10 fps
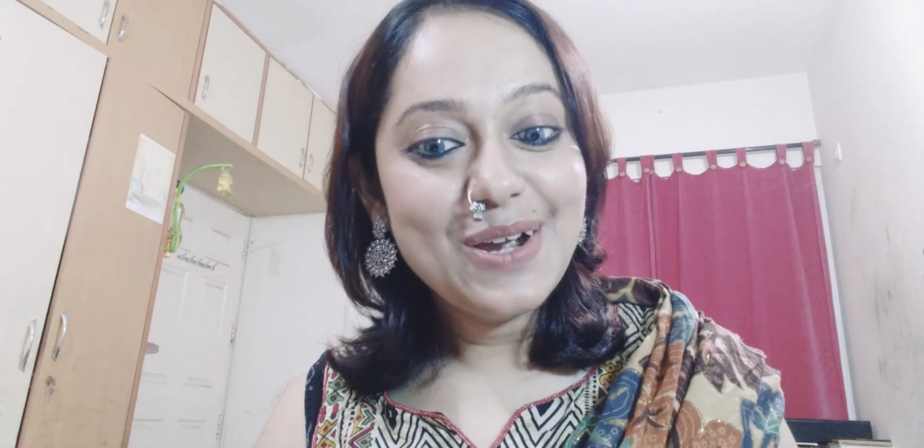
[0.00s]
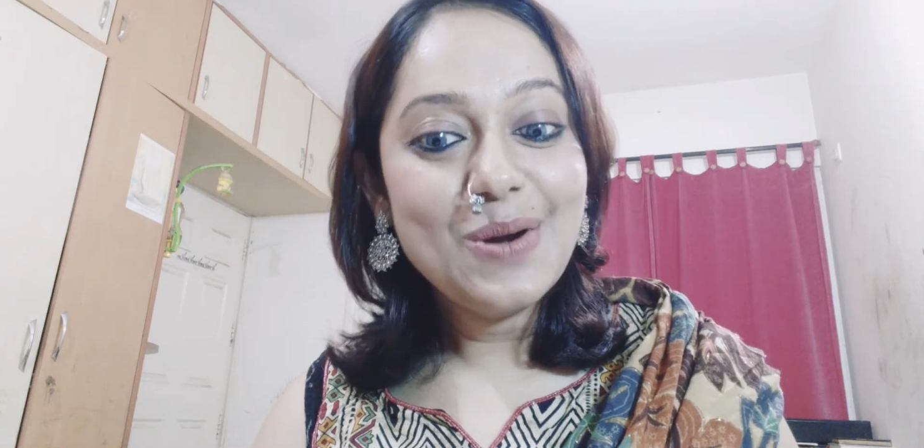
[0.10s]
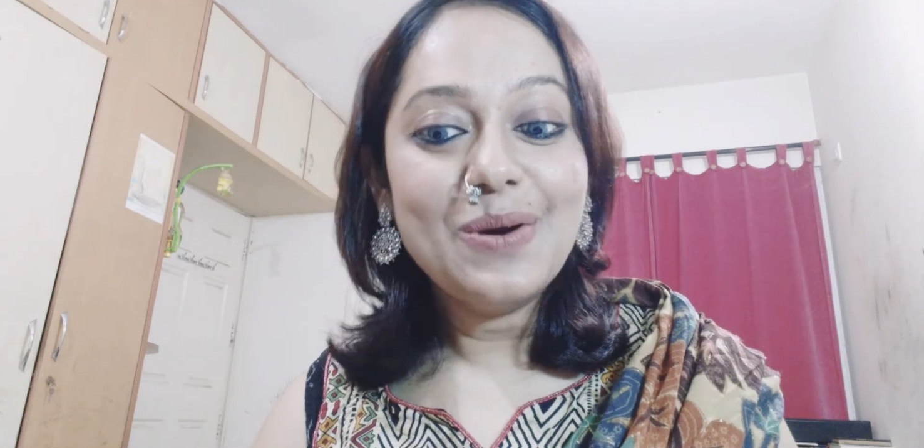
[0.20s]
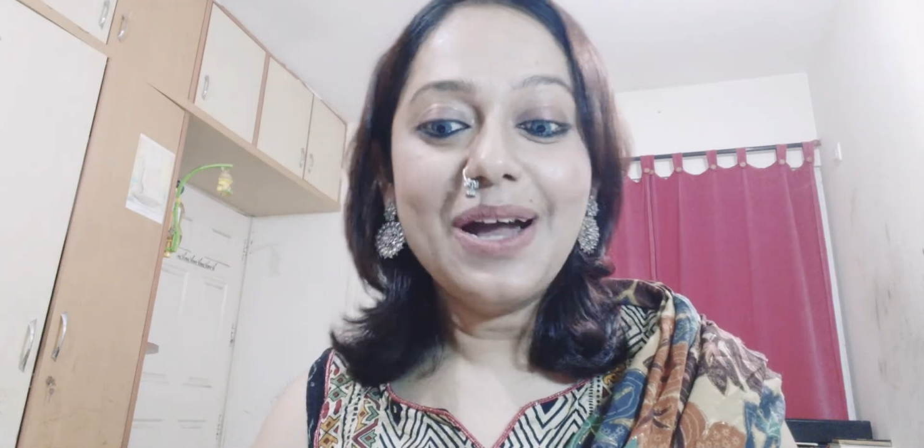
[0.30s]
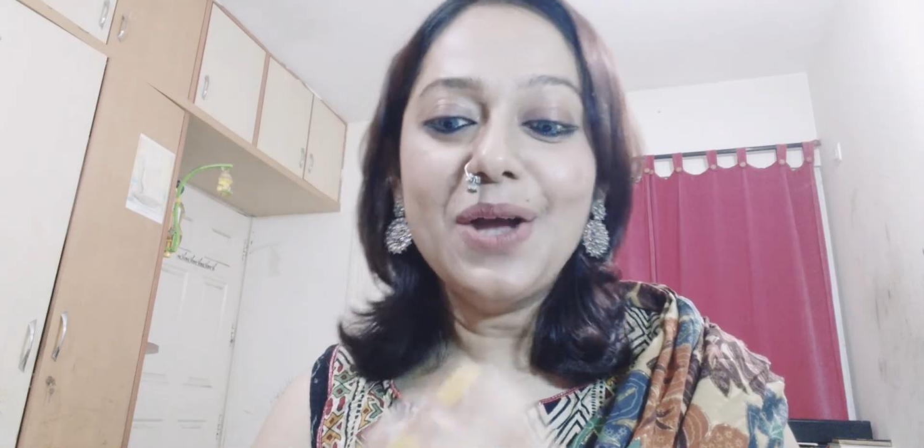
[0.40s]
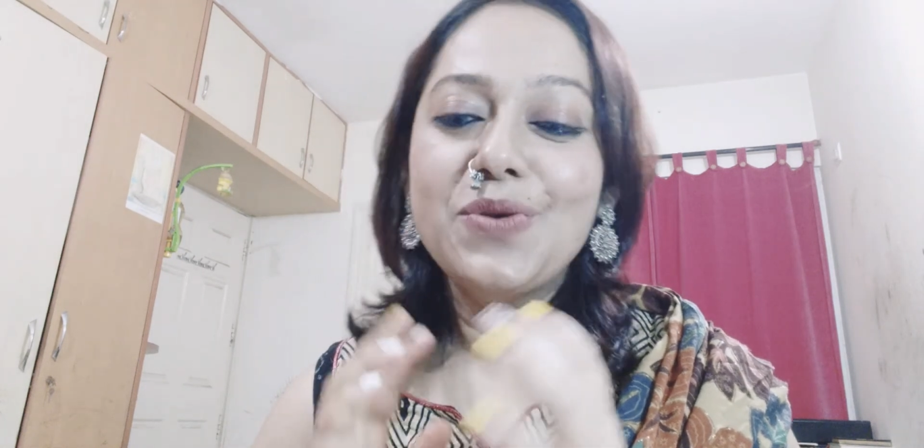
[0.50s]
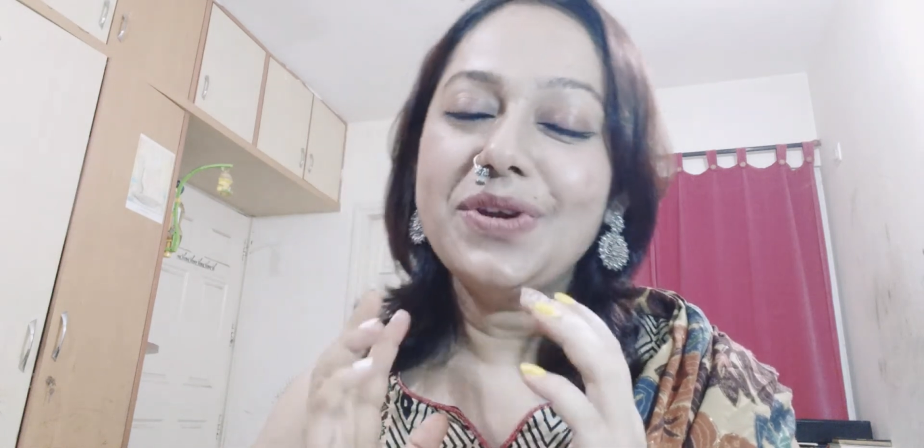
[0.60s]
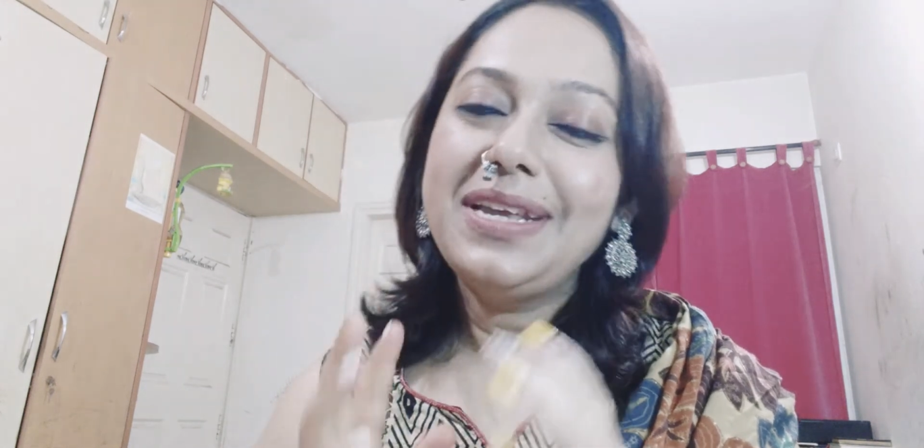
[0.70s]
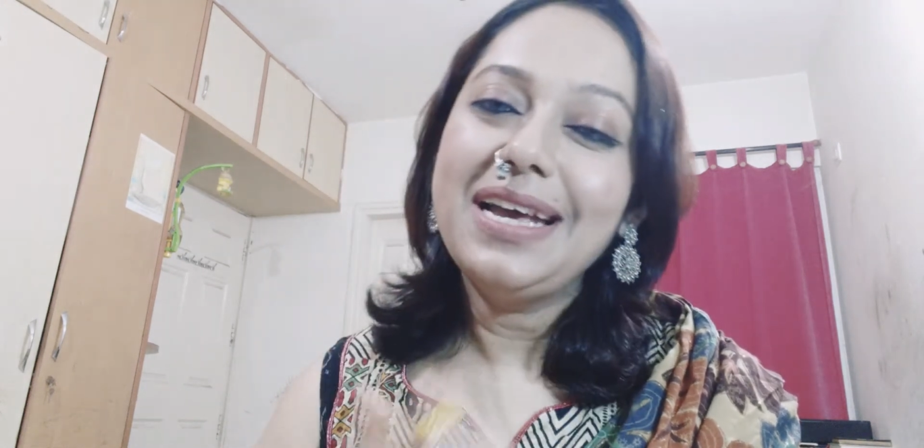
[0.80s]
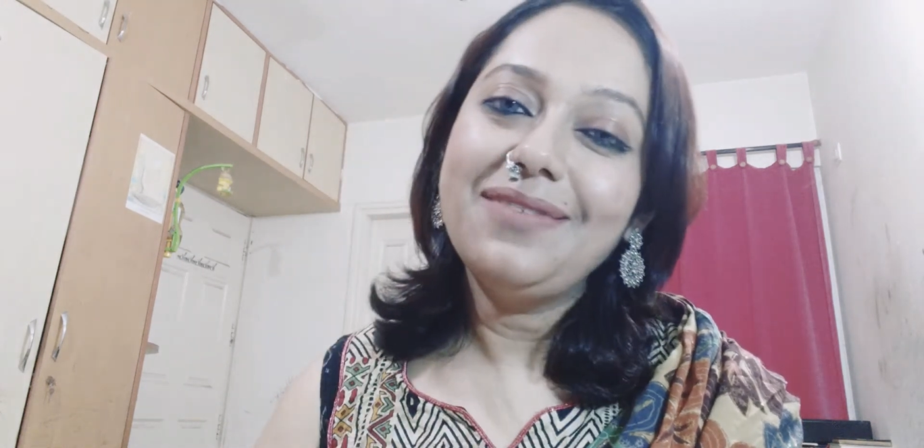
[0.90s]
Or I
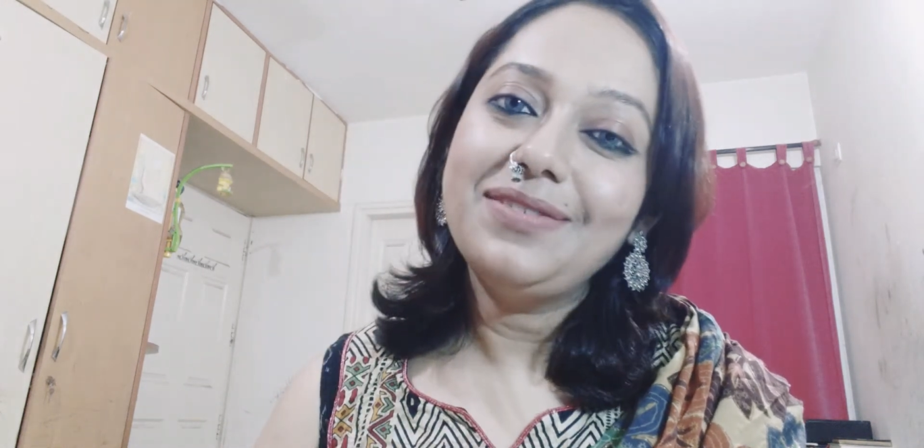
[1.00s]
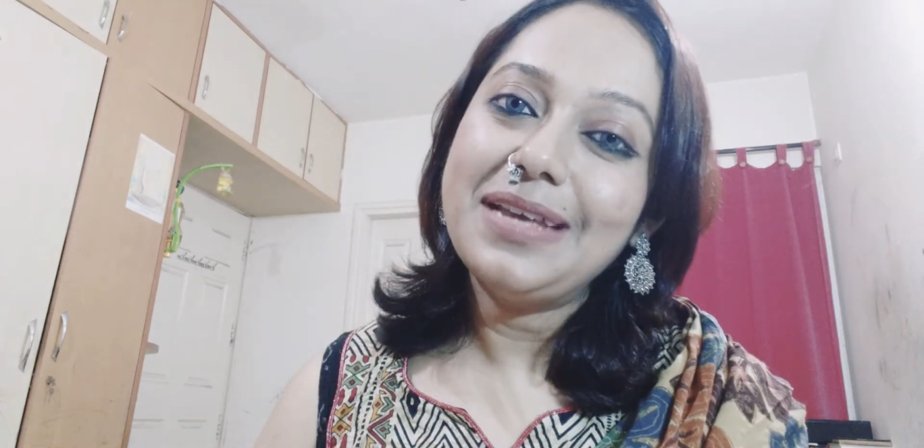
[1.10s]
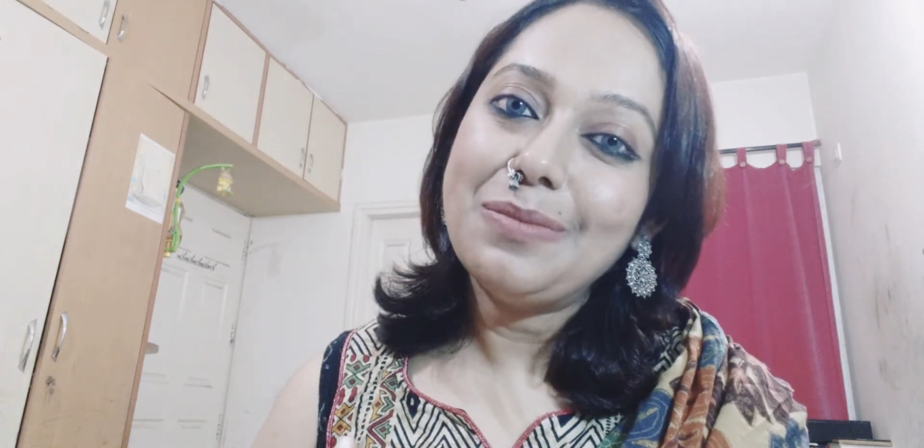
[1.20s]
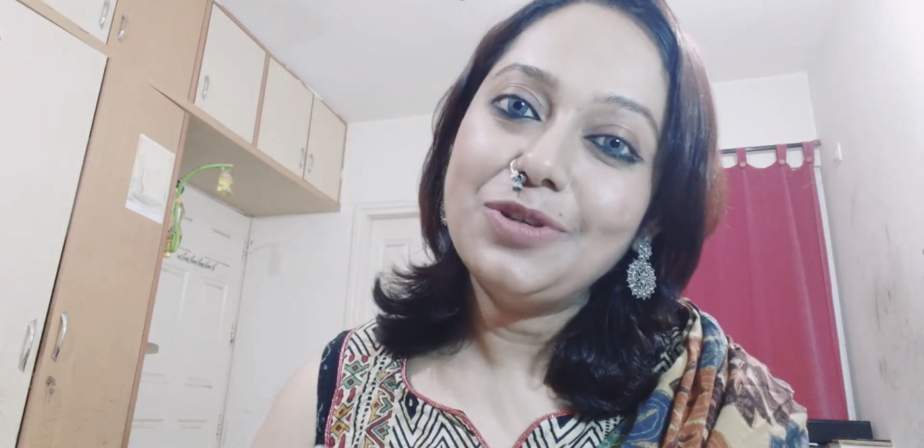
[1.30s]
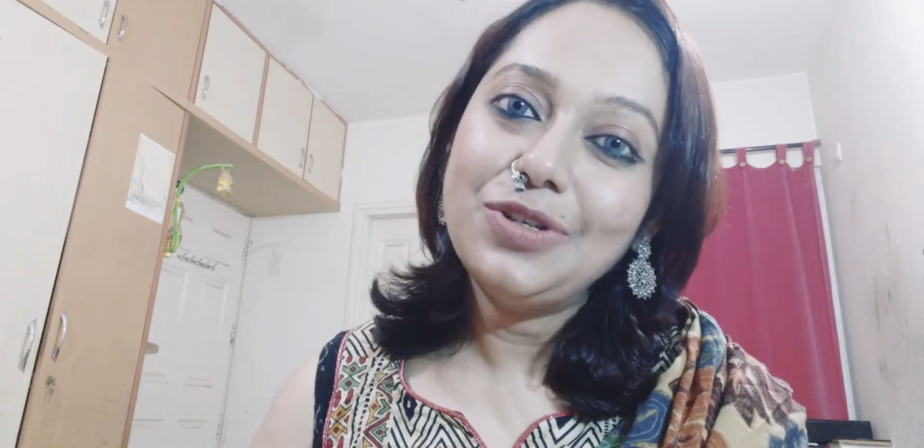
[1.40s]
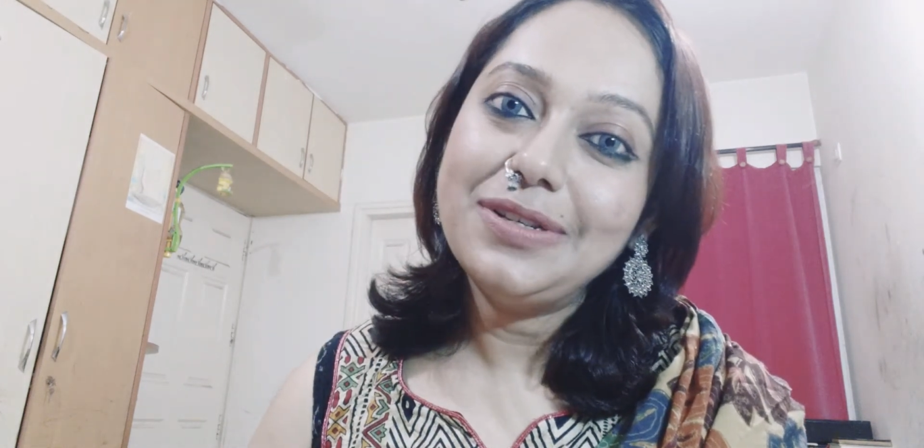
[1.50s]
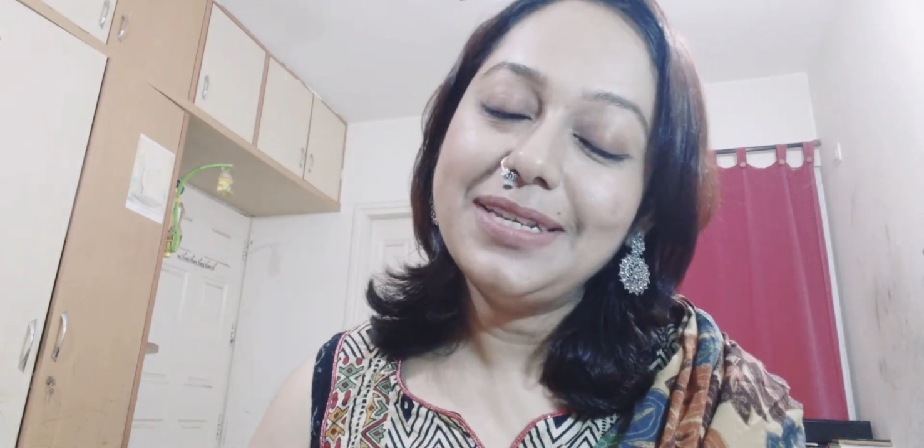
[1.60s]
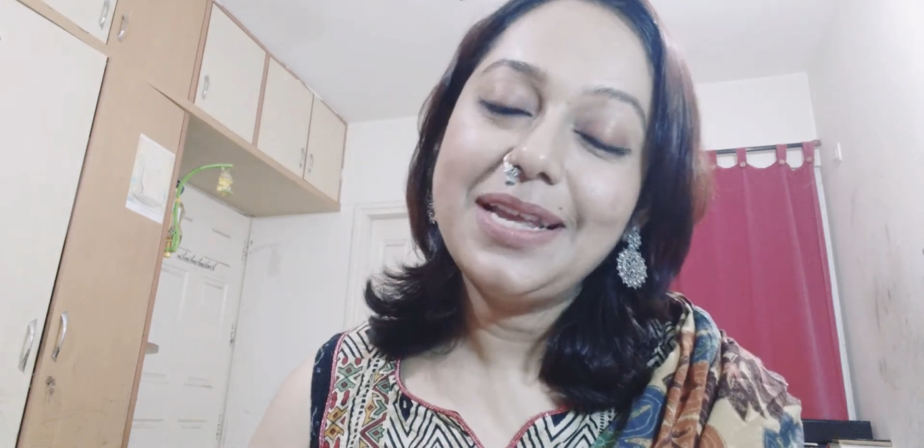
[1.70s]
really have an emergency